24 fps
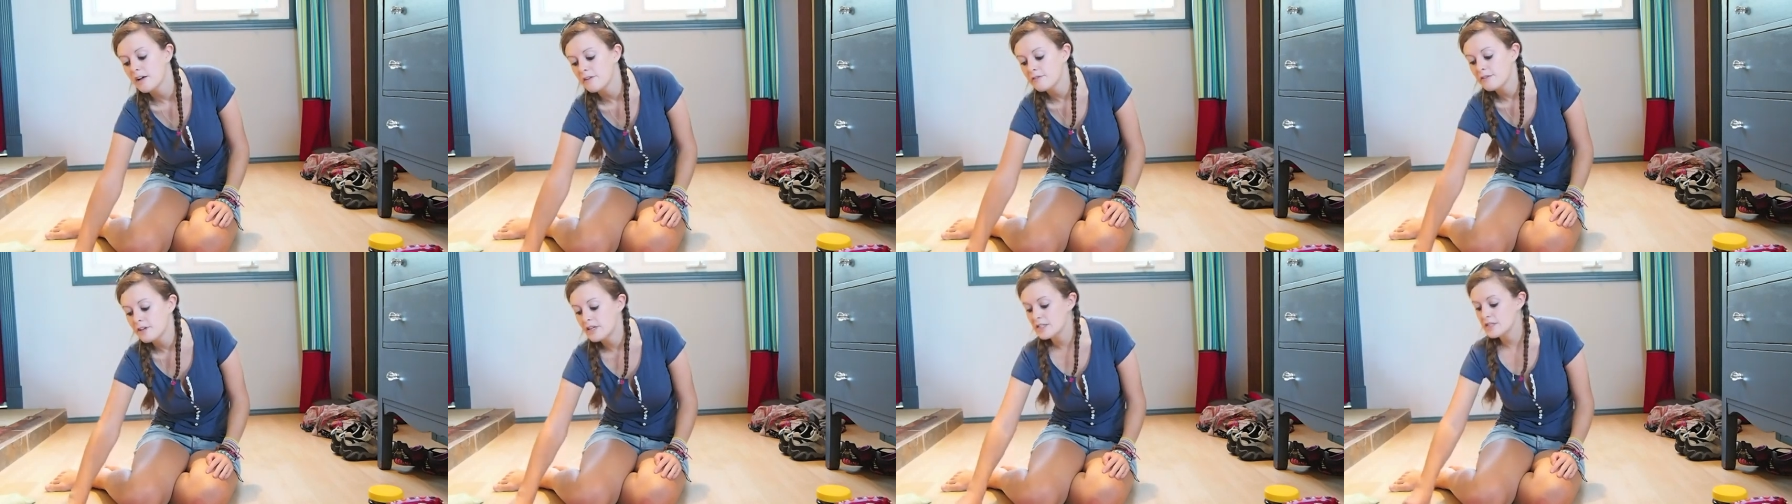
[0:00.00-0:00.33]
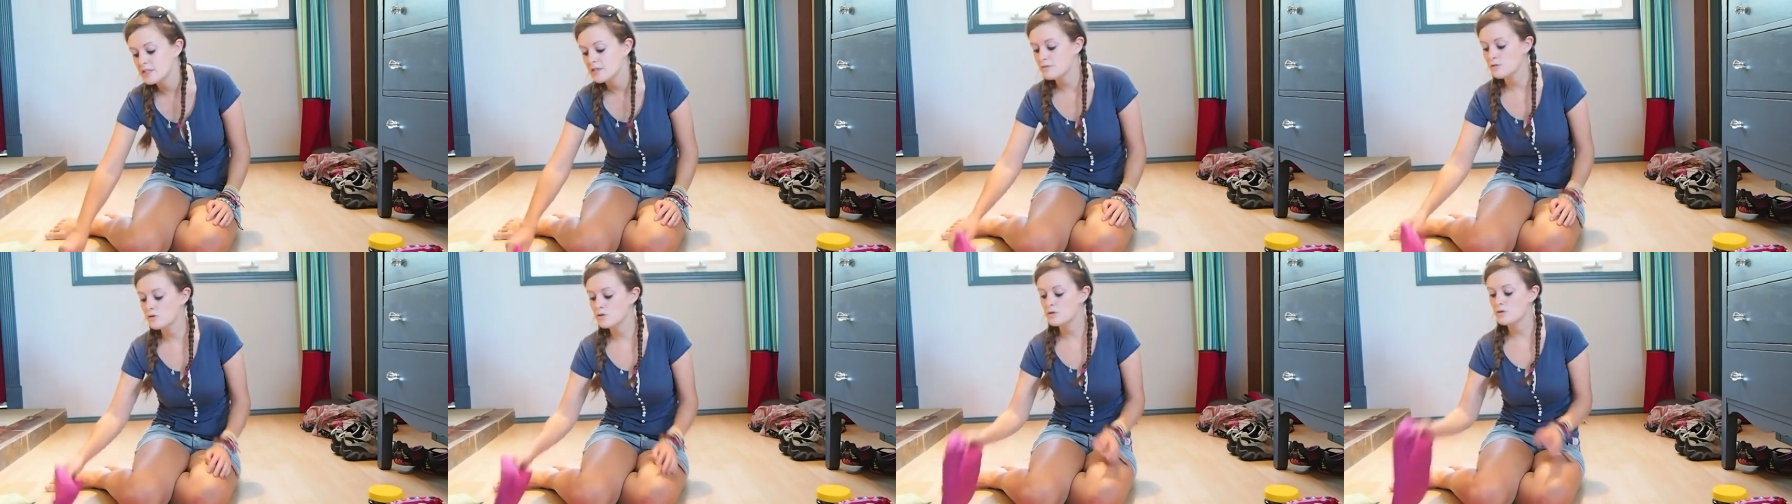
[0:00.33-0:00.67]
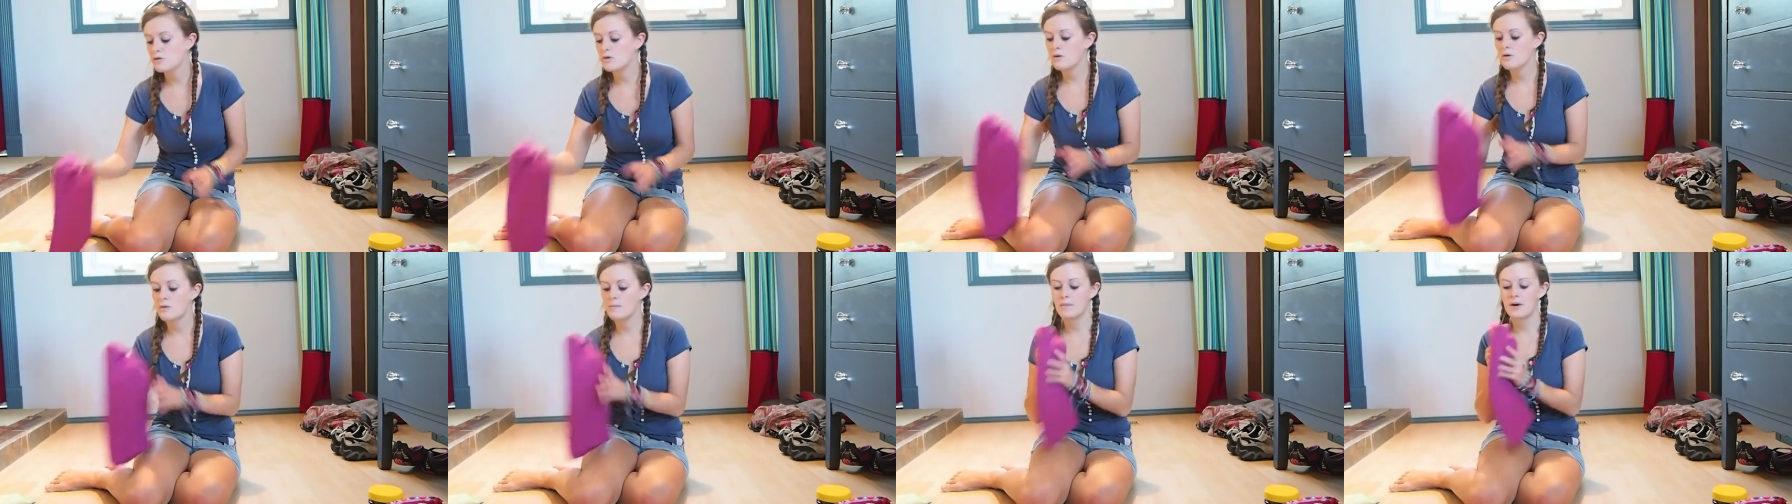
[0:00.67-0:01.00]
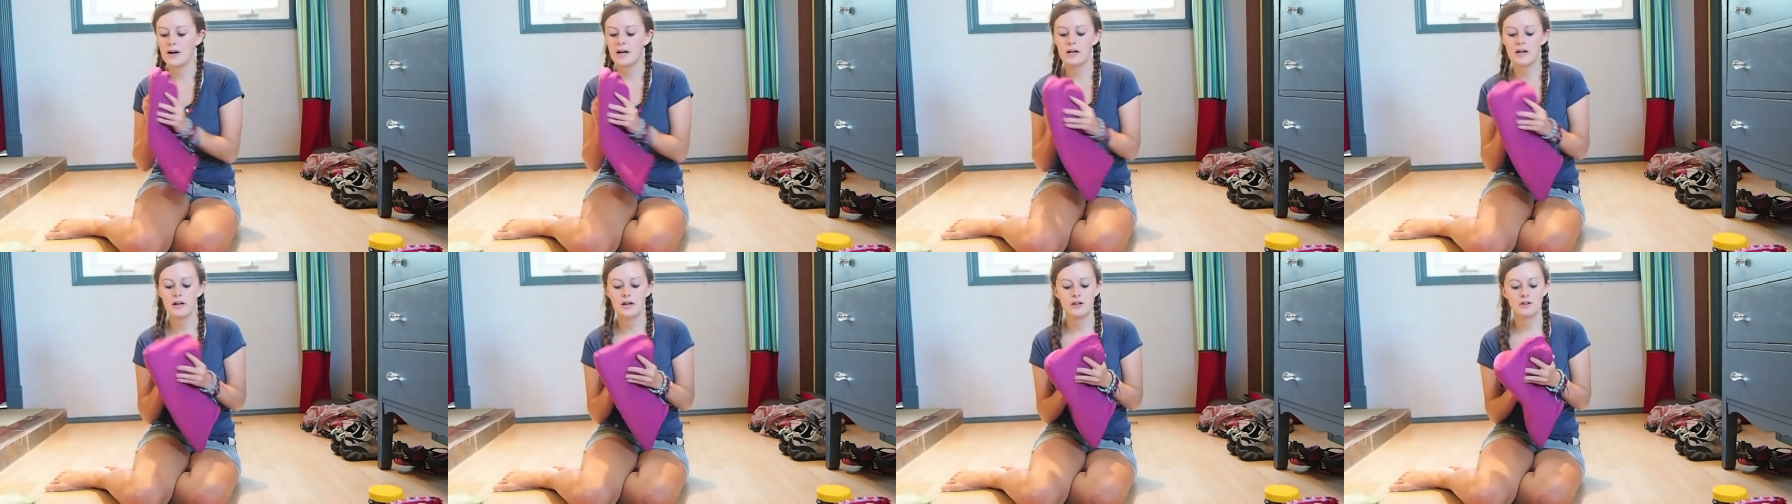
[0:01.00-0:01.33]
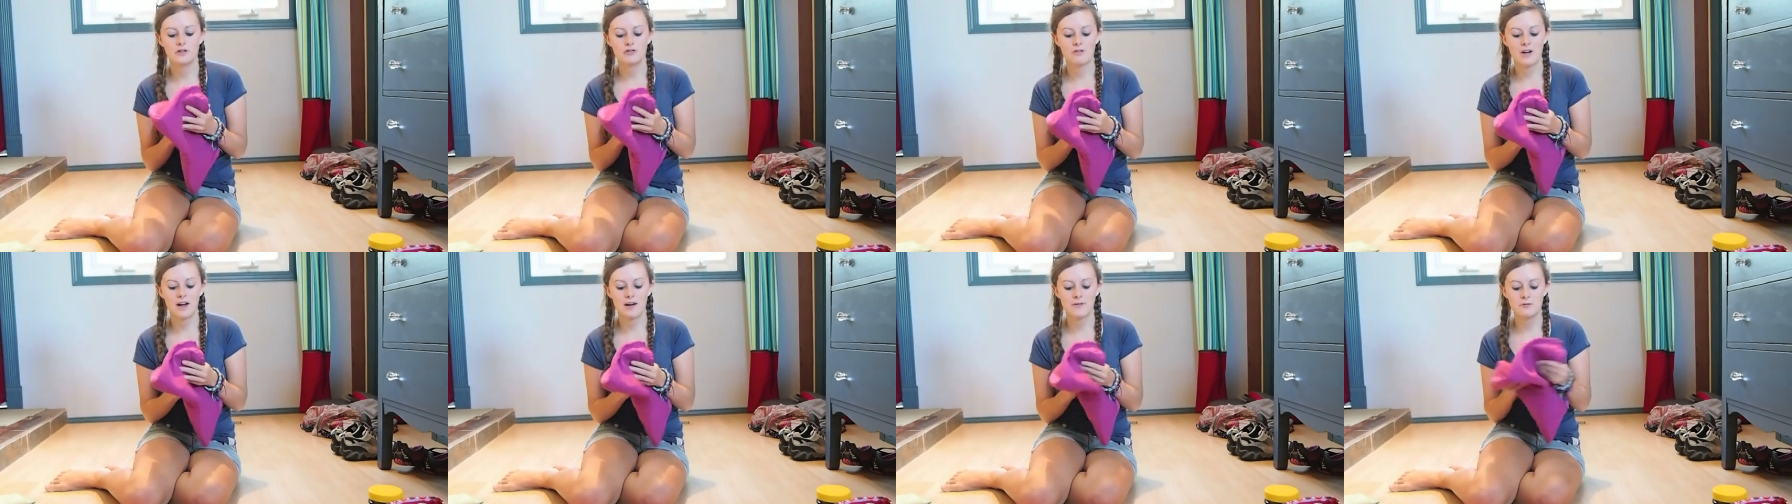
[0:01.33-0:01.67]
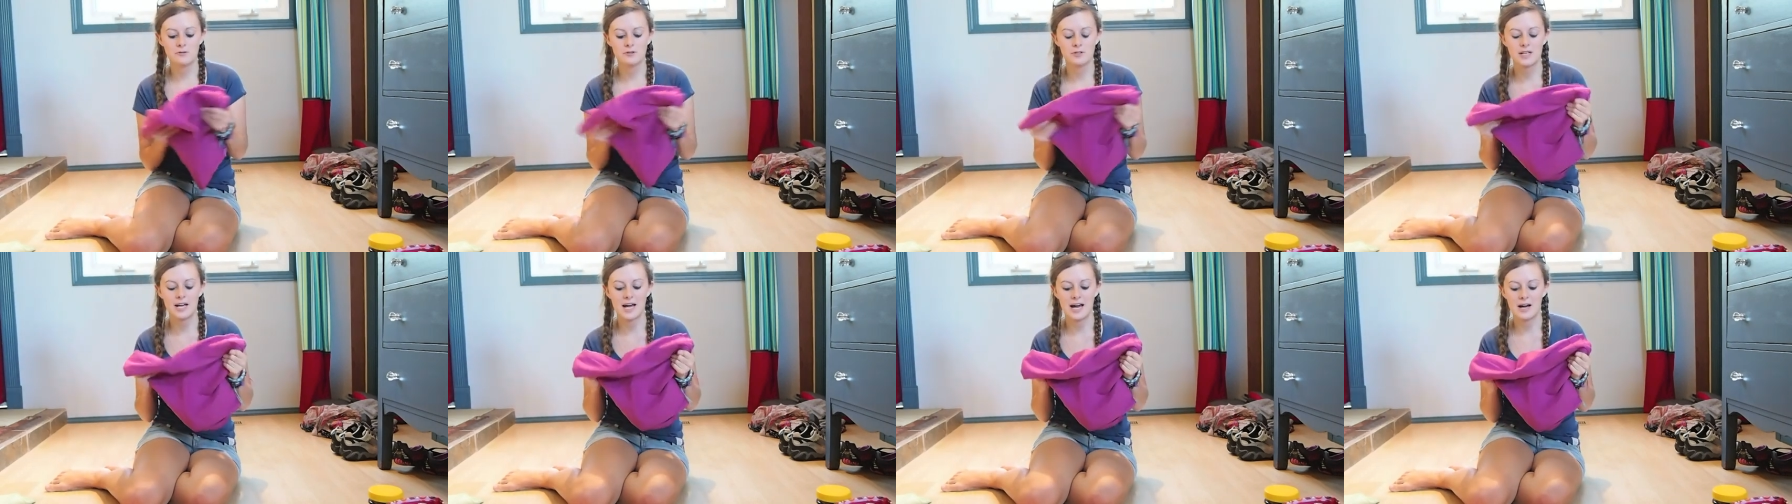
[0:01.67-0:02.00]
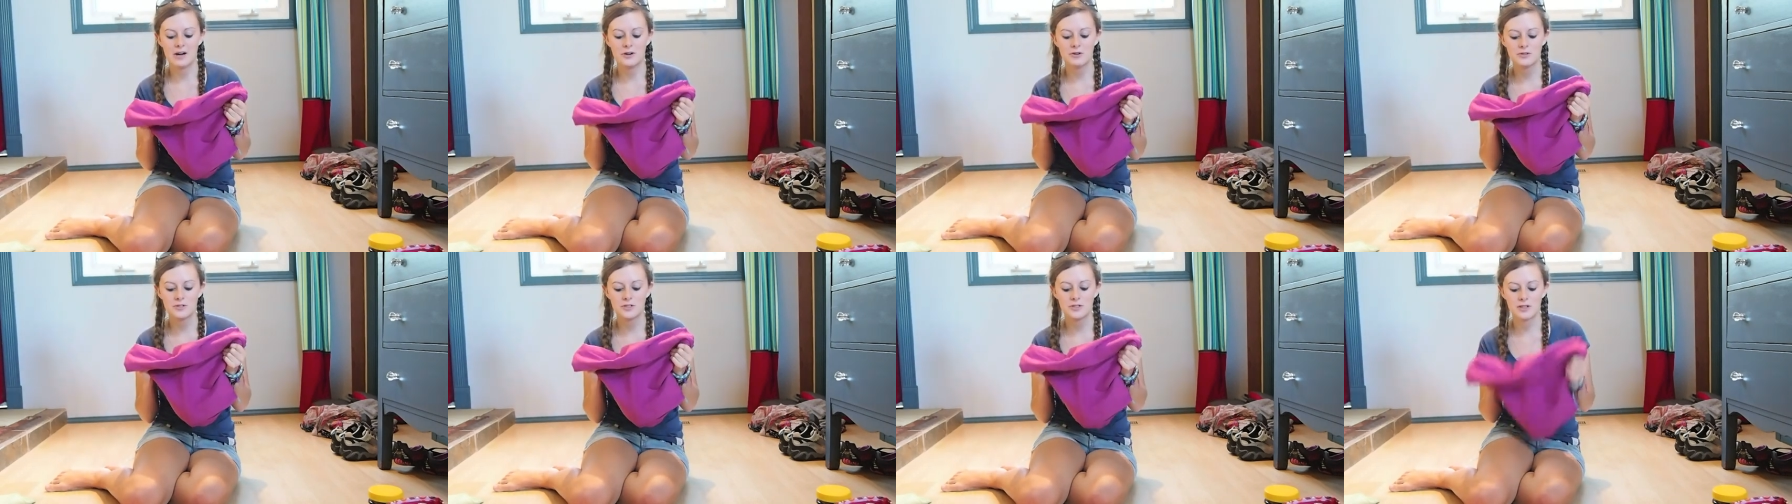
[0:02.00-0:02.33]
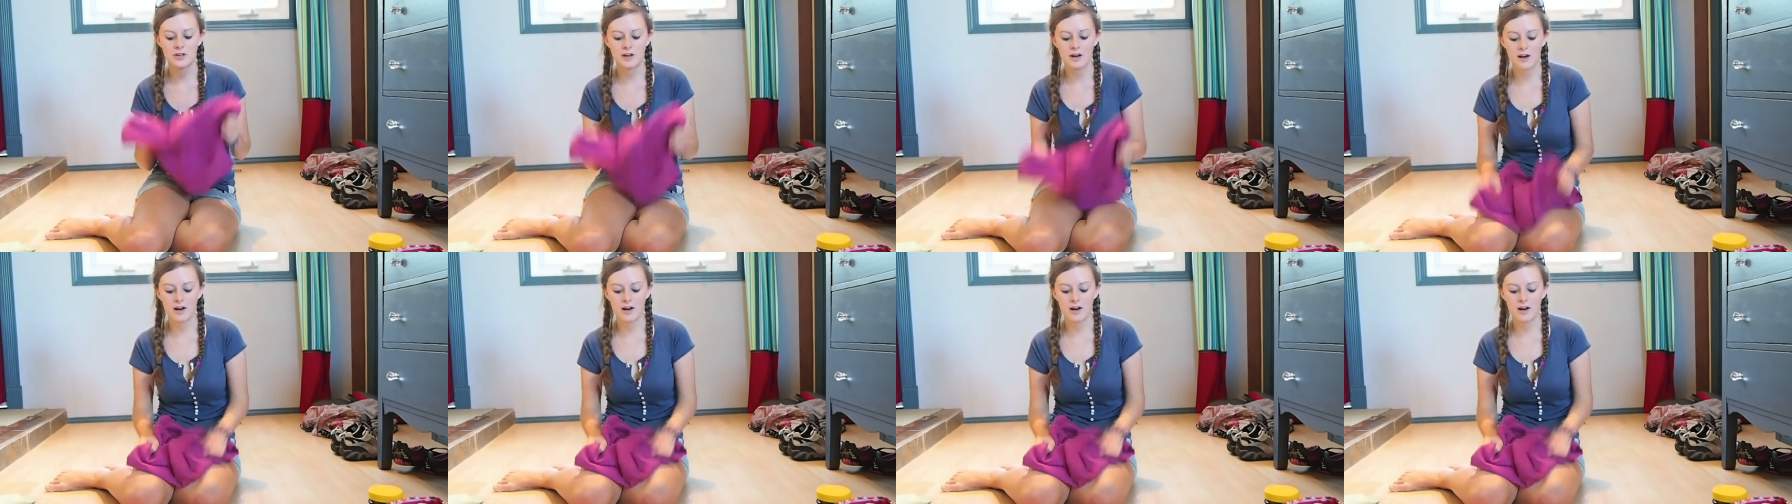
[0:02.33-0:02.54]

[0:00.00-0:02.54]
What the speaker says: First of all, my travel towels.